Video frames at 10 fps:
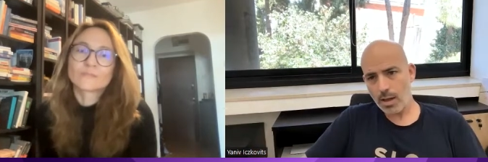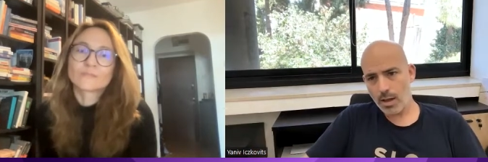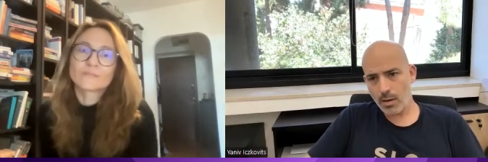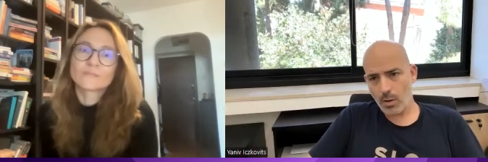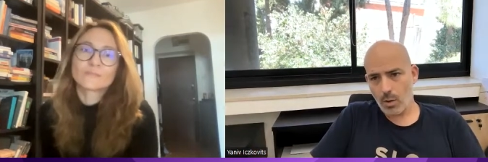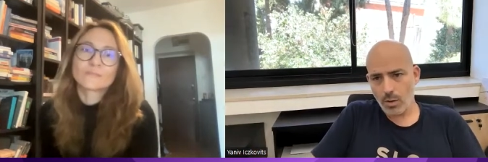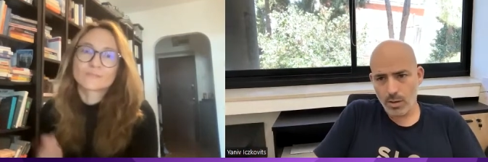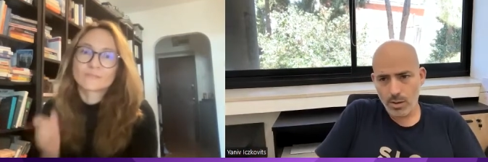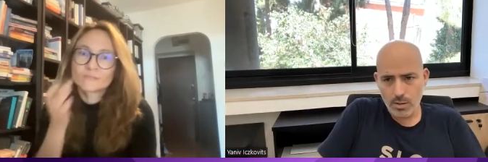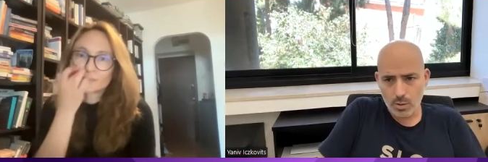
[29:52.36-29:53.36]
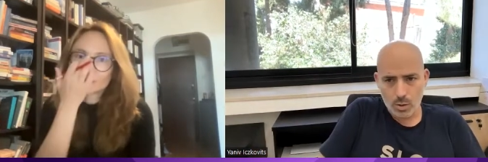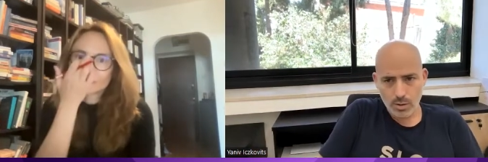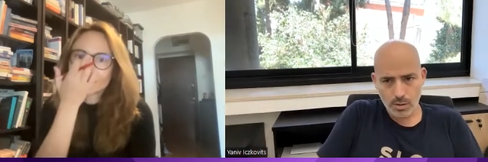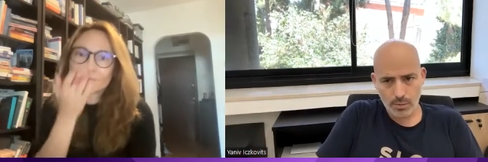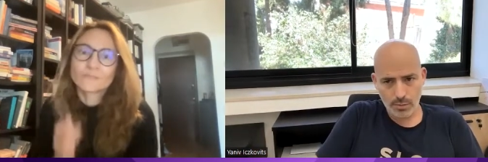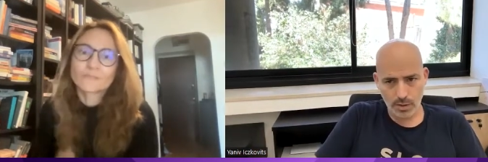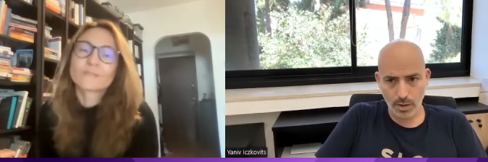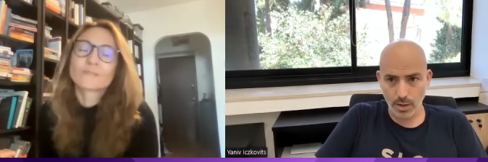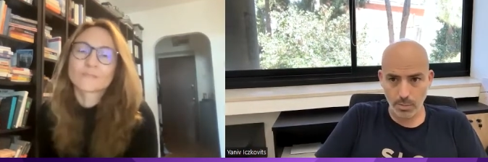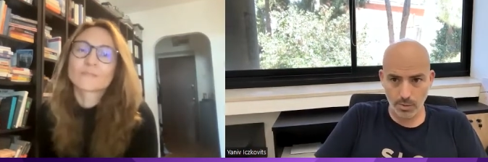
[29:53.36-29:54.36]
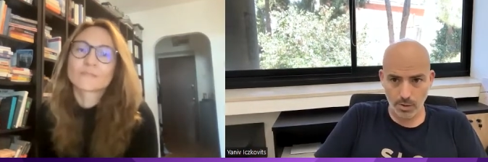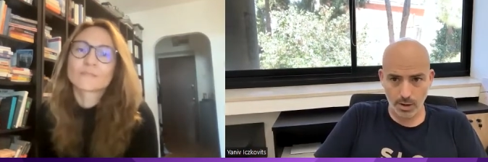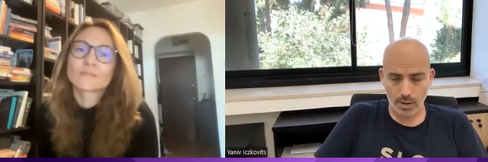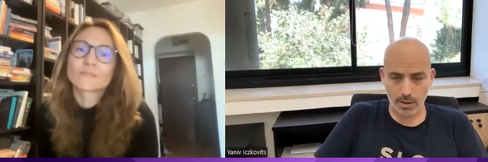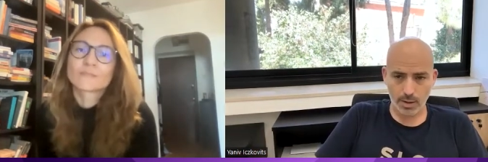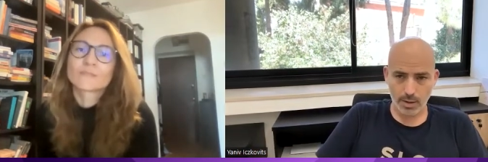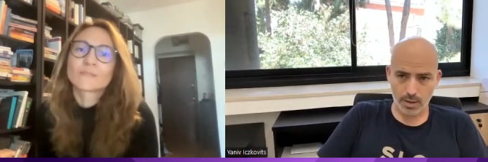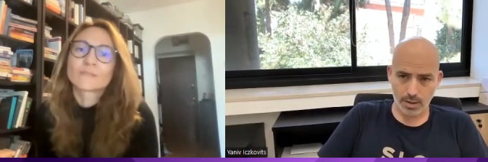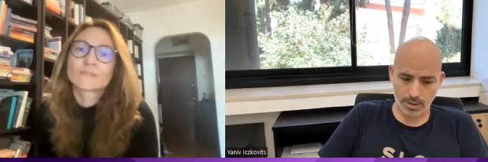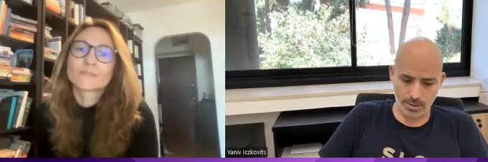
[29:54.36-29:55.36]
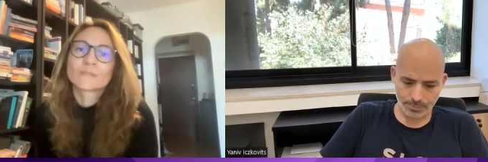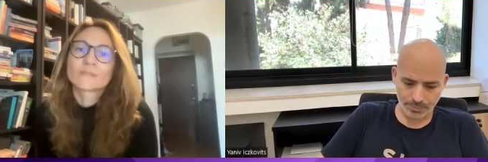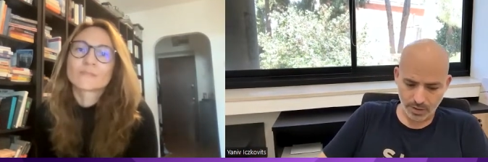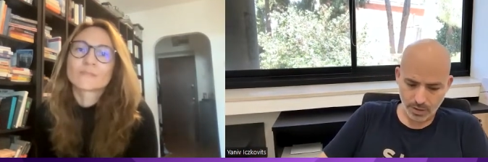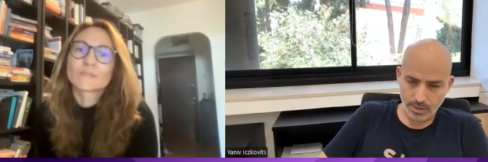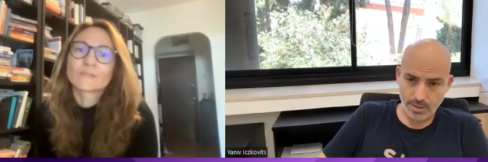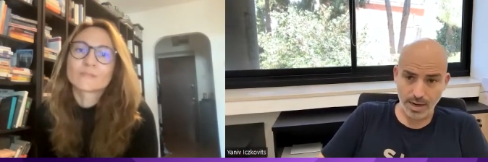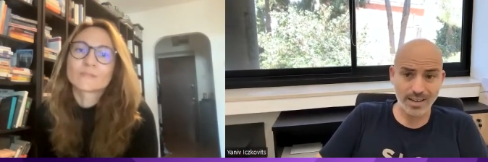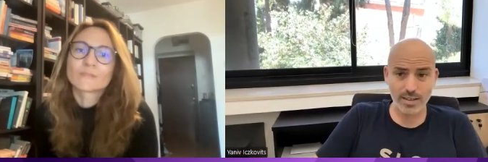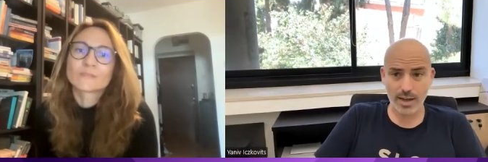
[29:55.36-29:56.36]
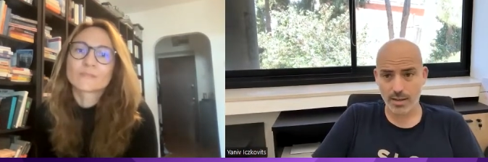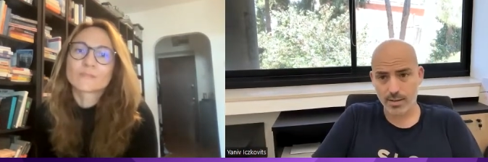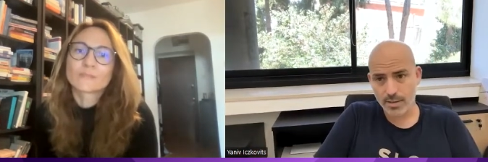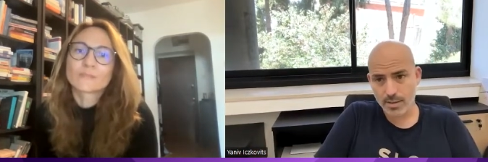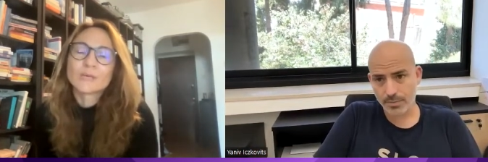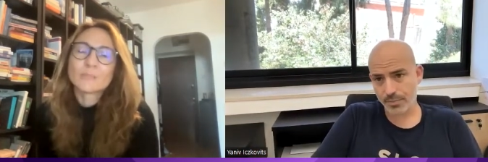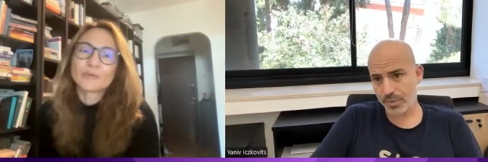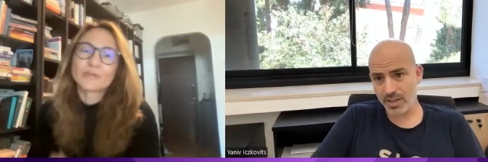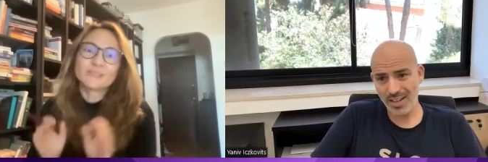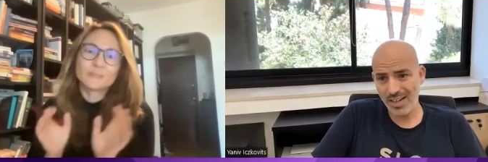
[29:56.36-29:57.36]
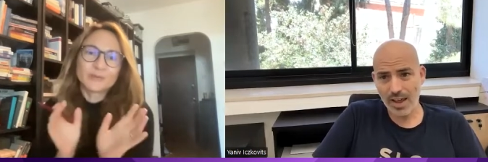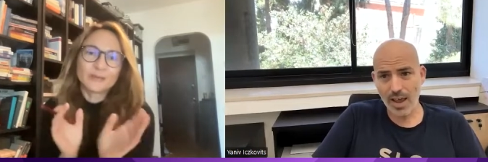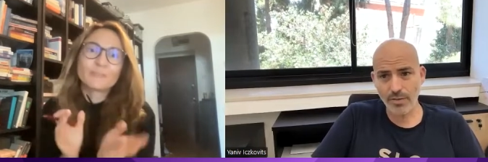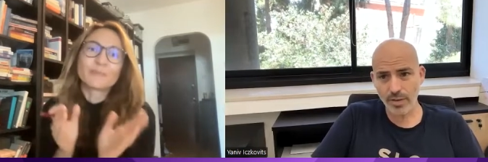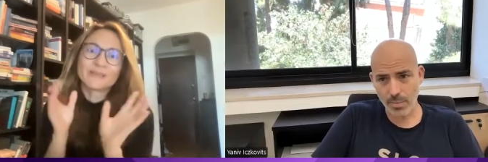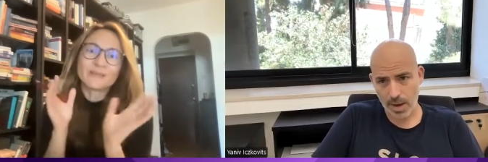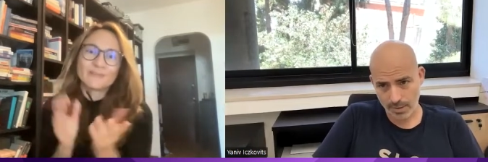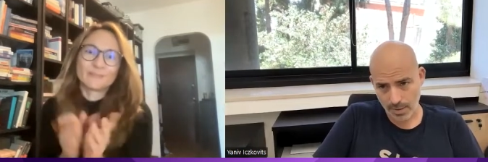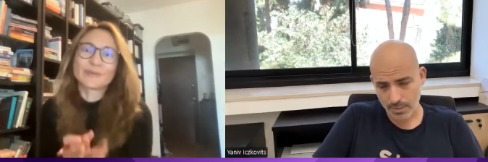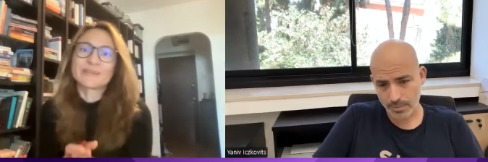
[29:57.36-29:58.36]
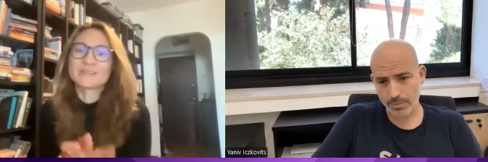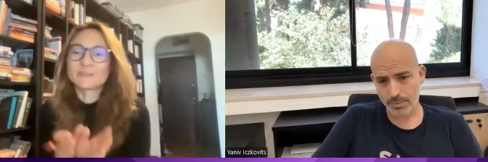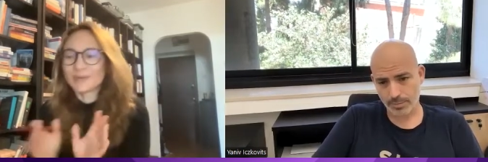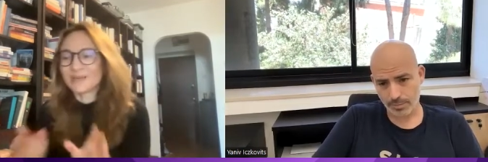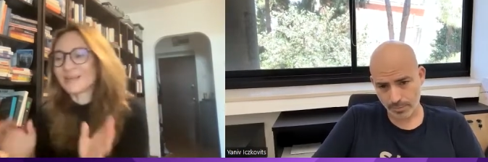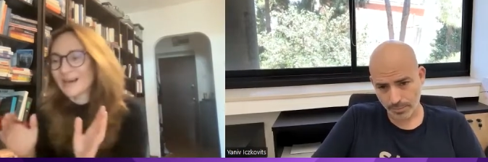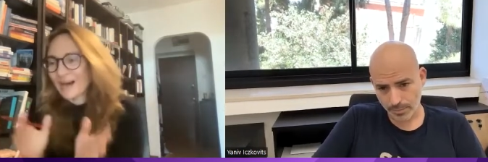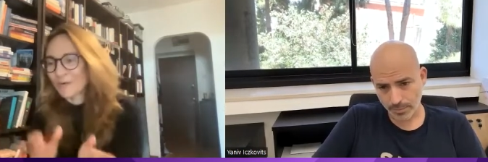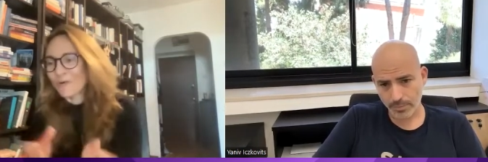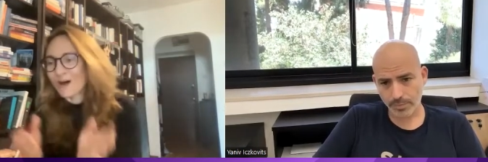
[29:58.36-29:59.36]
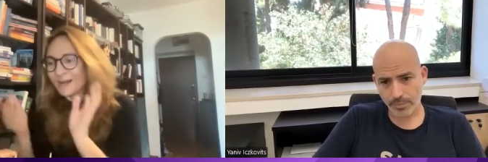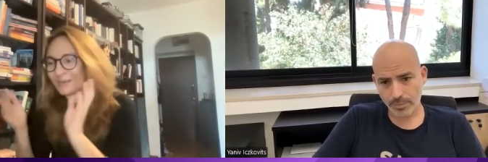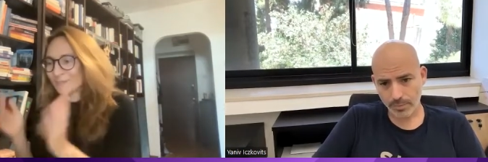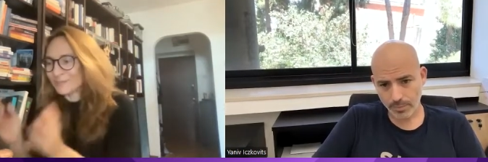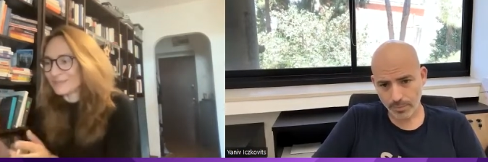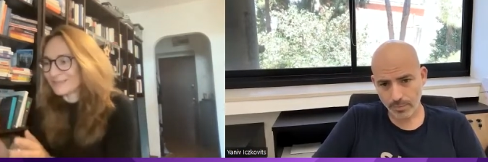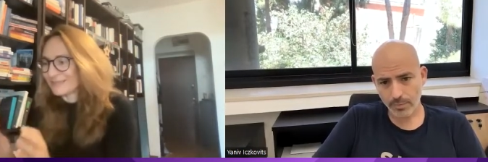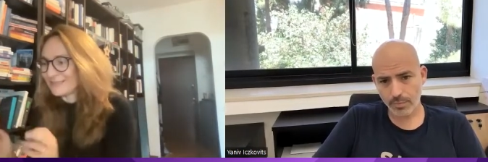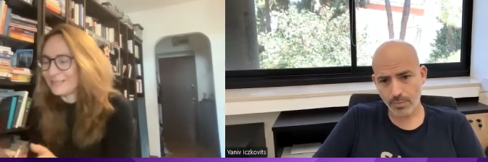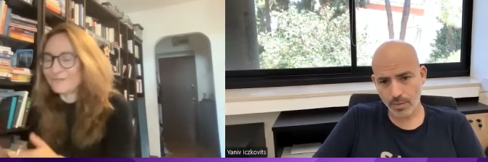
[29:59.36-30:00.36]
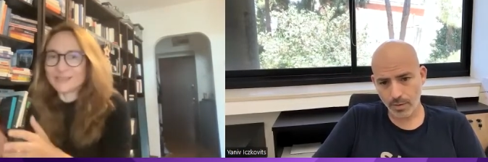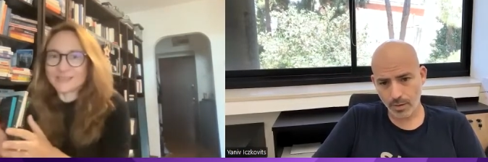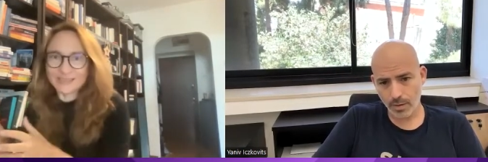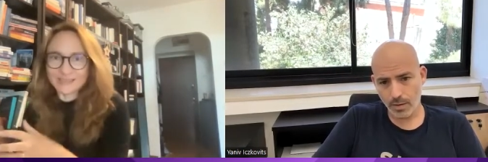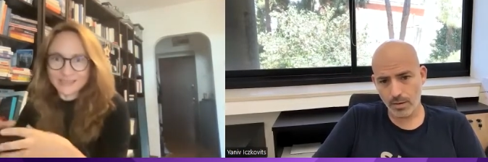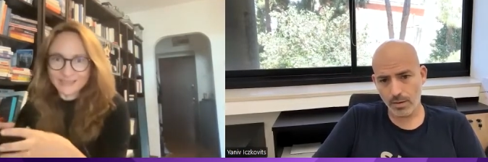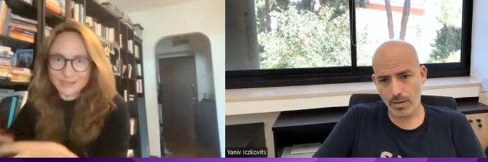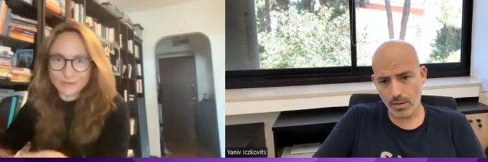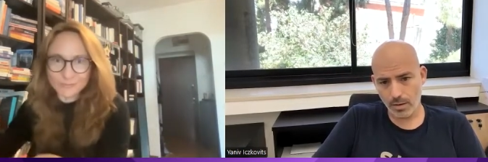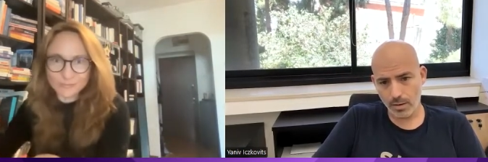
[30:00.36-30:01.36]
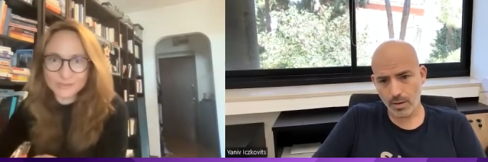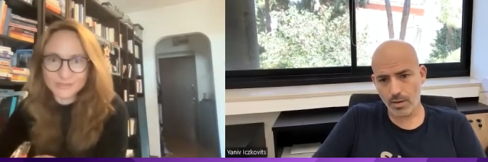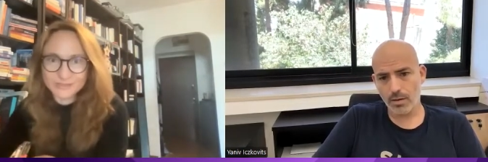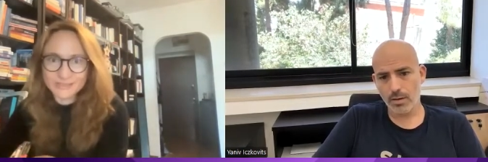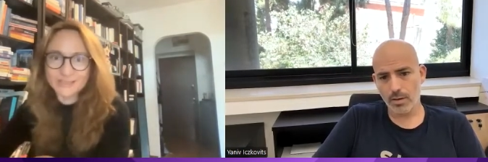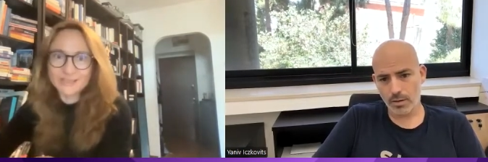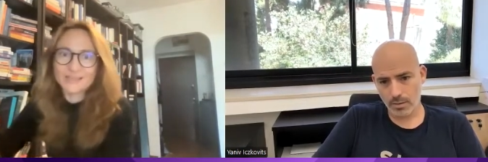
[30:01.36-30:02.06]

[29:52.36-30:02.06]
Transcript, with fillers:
Speaker 1: mm-hmm. and all these sorts of uh, liberal uh, uh, zeitgeist. Principle, pri-
Speaker 2: principle are one, but living in a community.